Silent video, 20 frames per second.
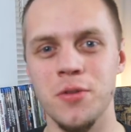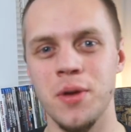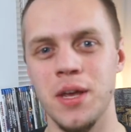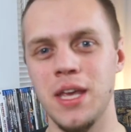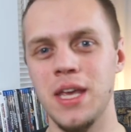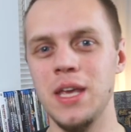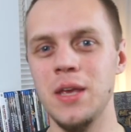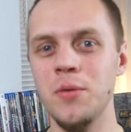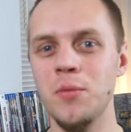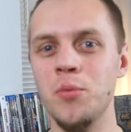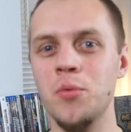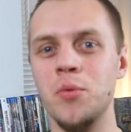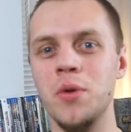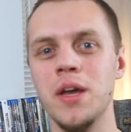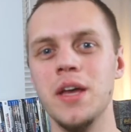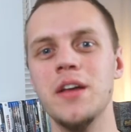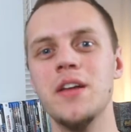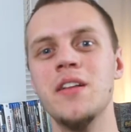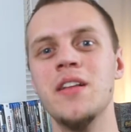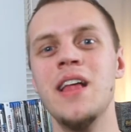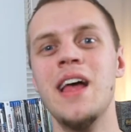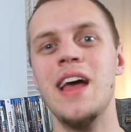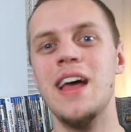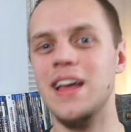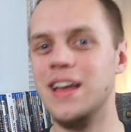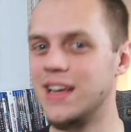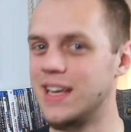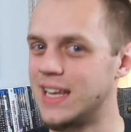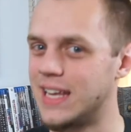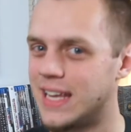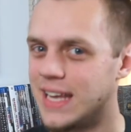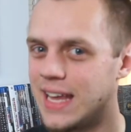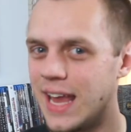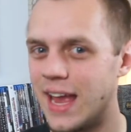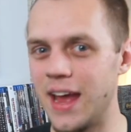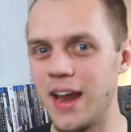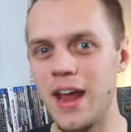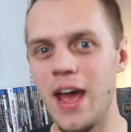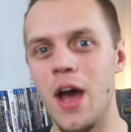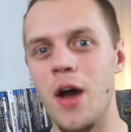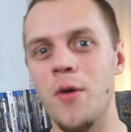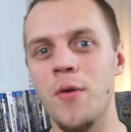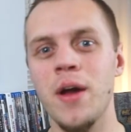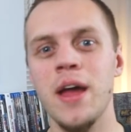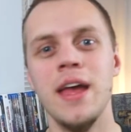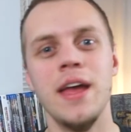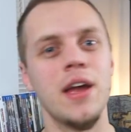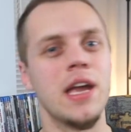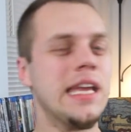He will get out,